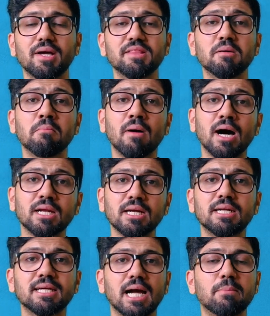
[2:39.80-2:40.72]
at the
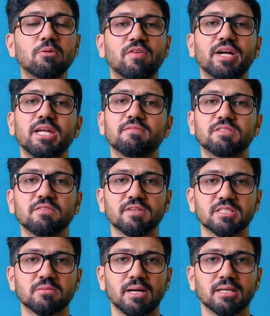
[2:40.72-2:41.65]
market cap of IDFC
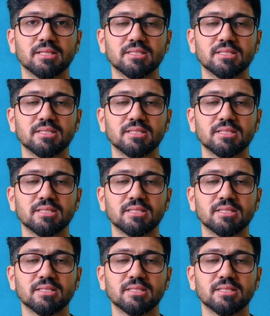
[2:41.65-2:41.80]
First Bank.